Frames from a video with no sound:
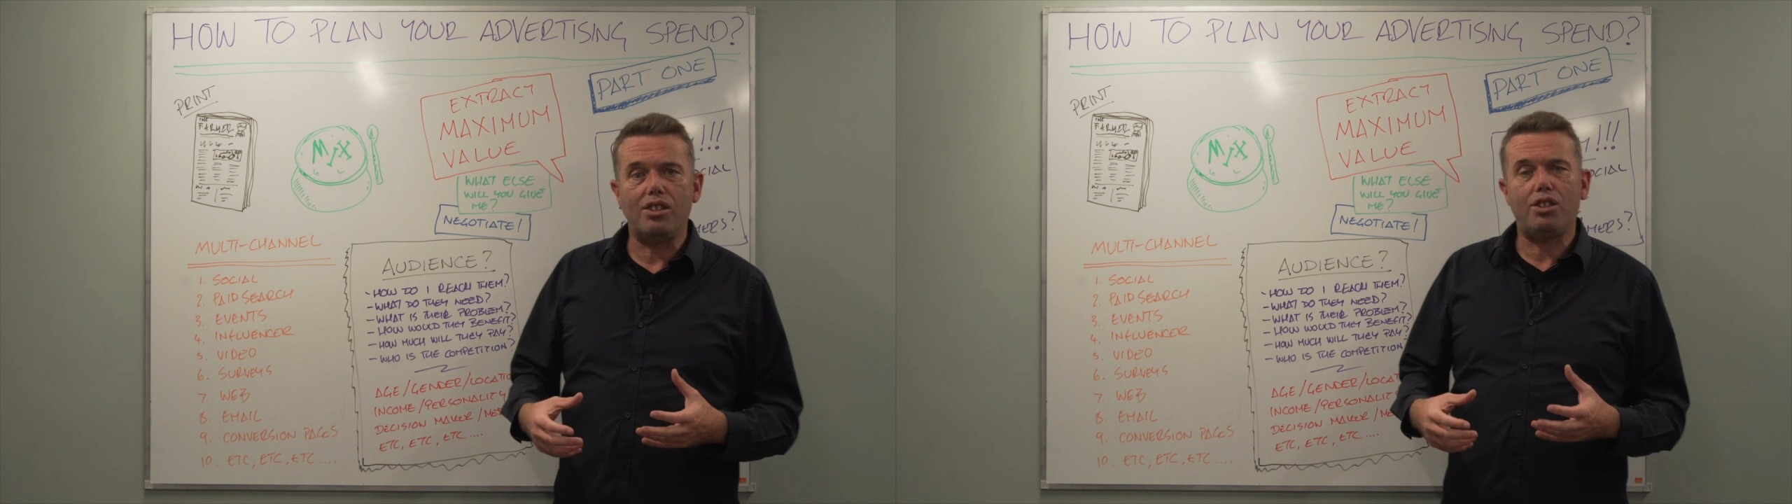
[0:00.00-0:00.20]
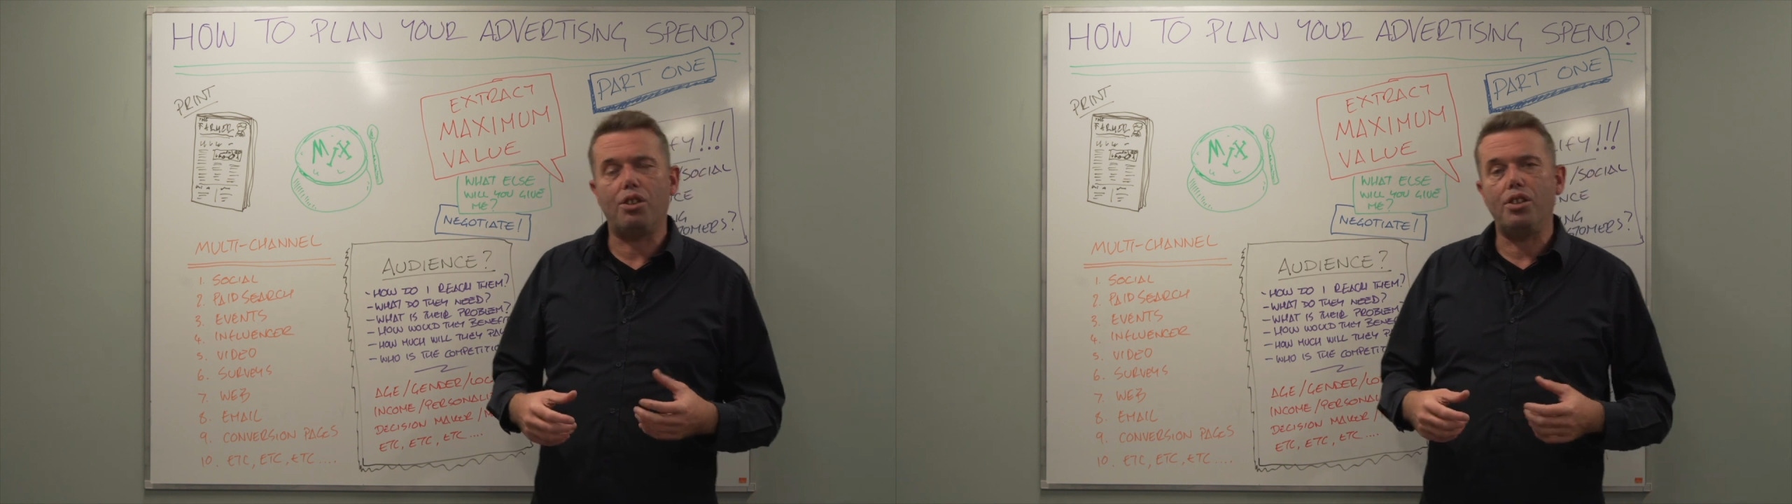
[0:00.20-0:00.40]

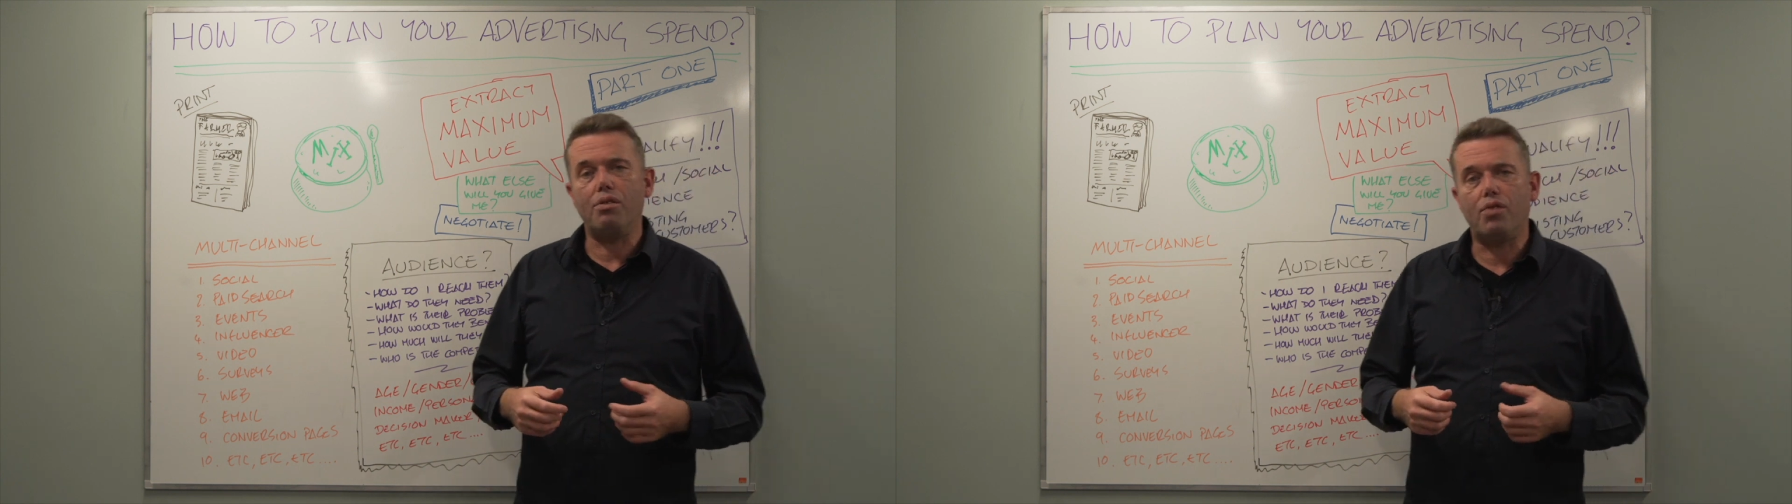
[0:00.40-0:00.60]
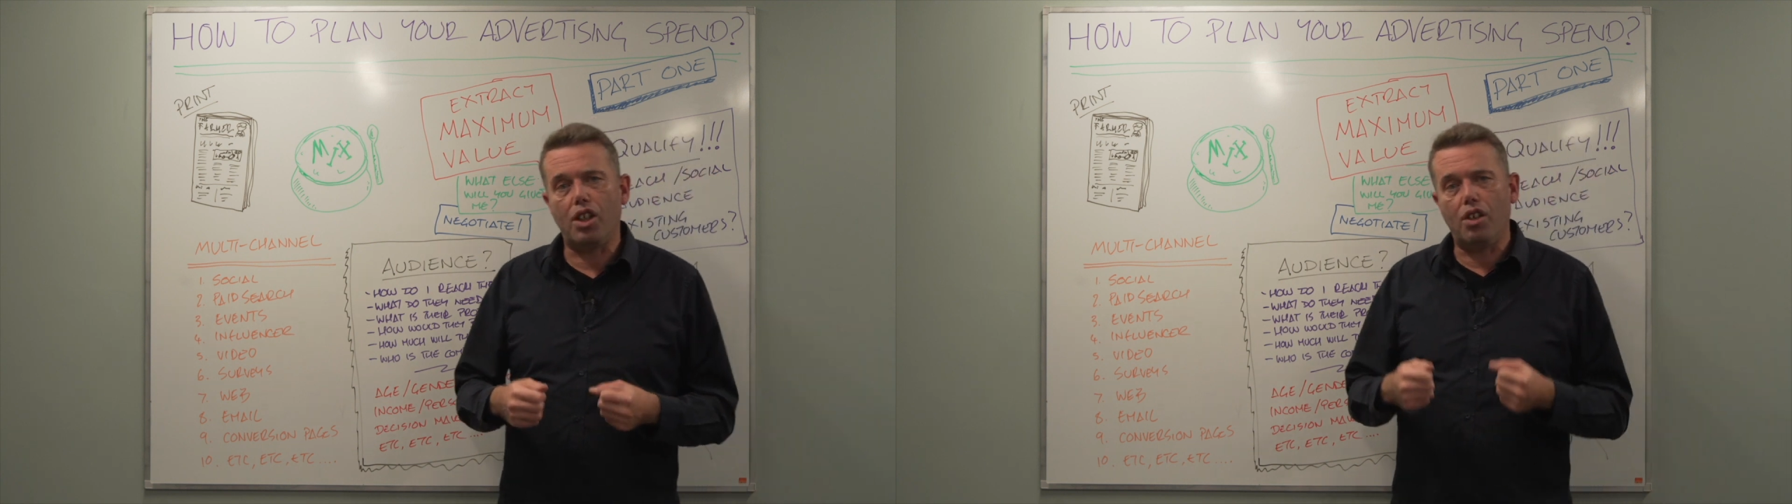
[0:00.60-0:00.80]
sure
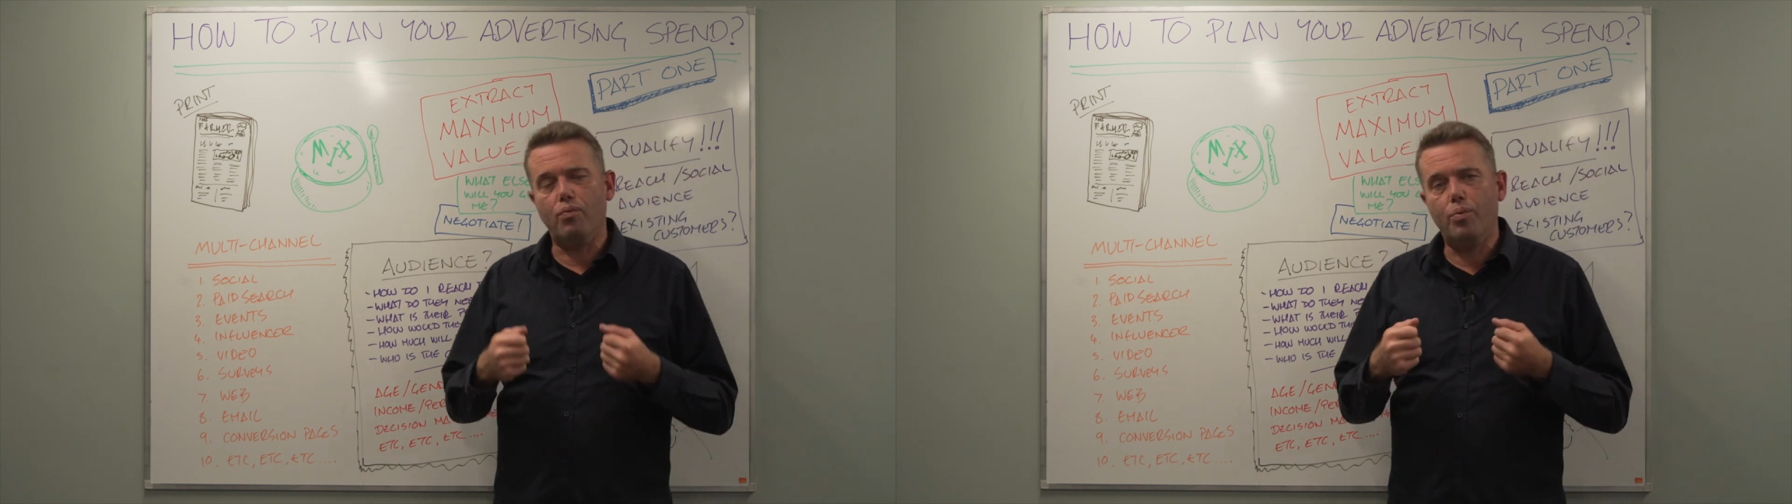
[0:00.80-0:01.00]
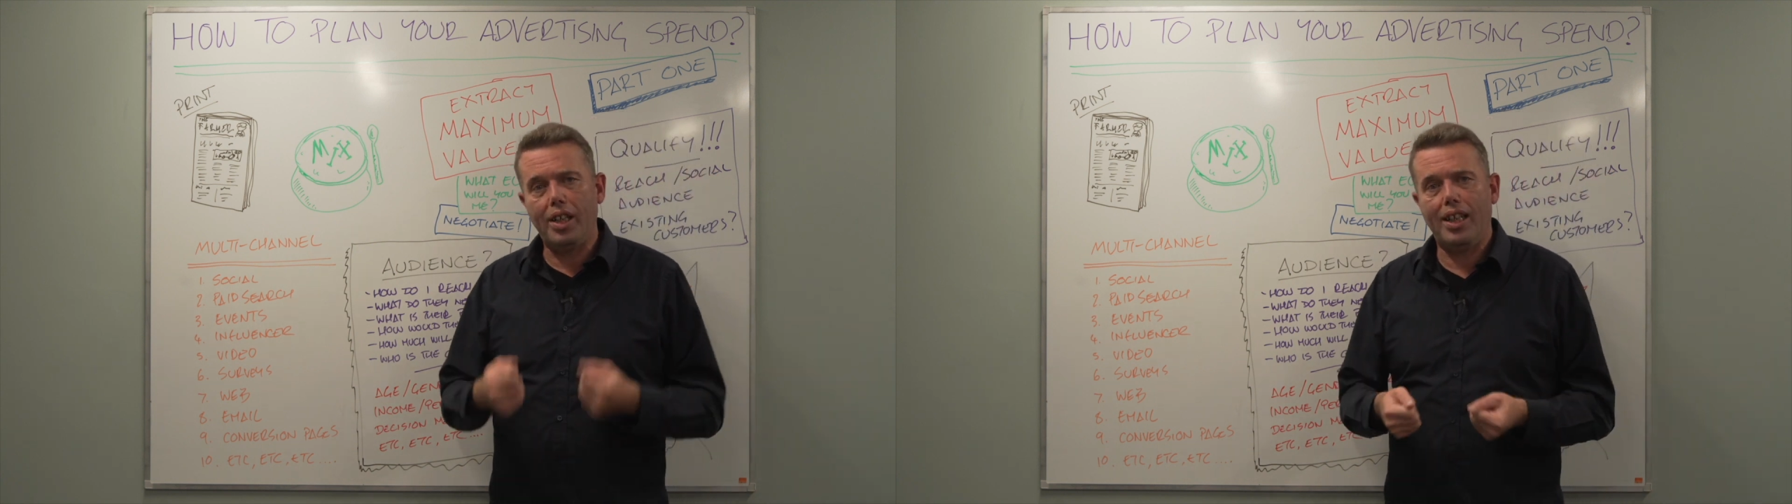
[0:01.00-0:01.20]
you've got a
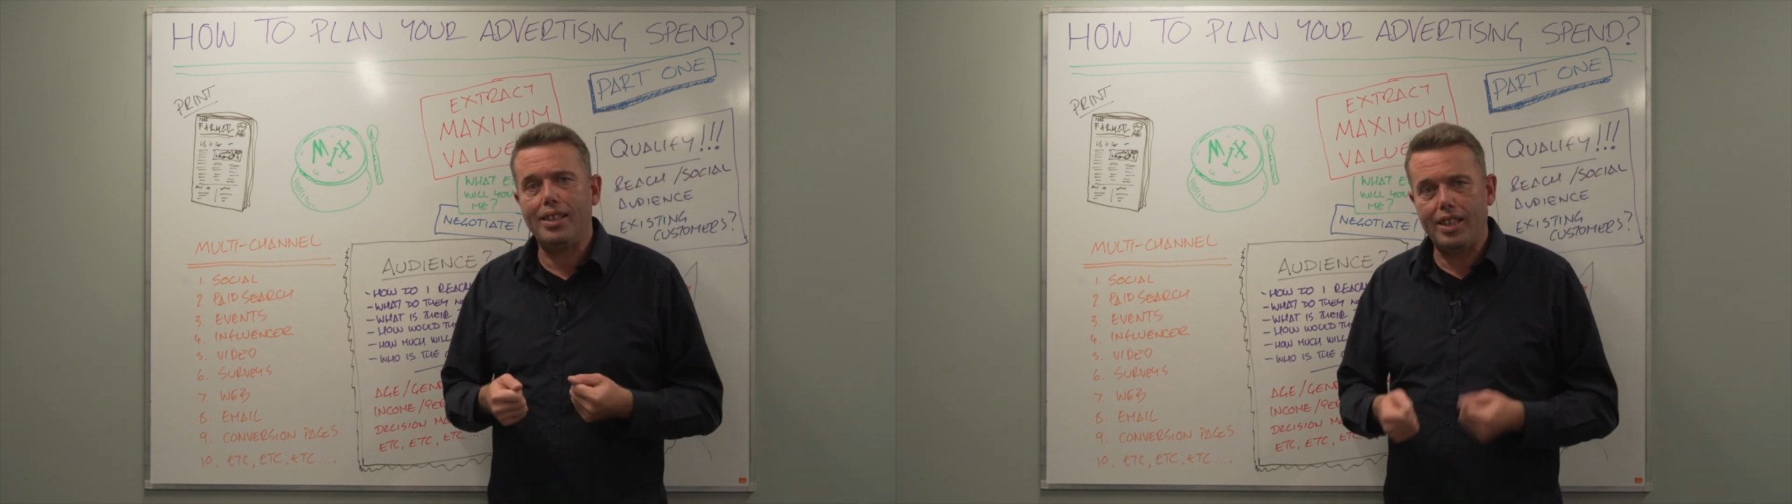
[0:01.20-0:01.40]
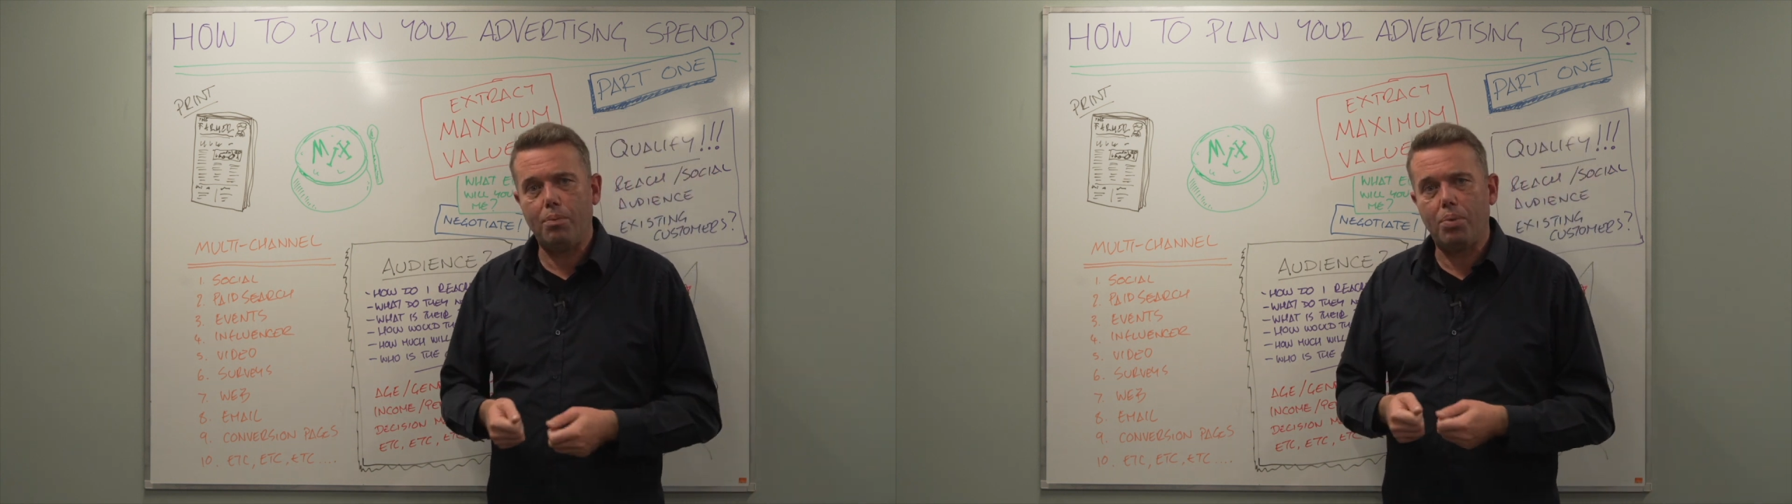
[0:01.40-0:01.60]

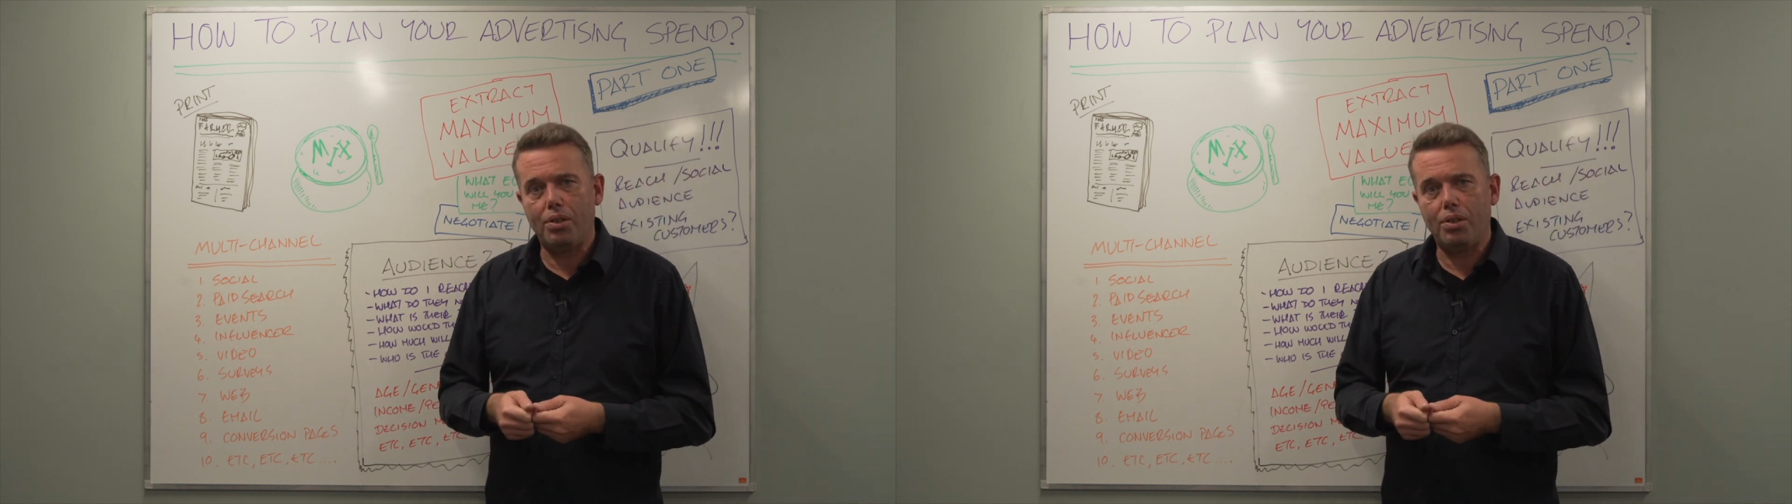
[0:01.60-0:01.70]
really deep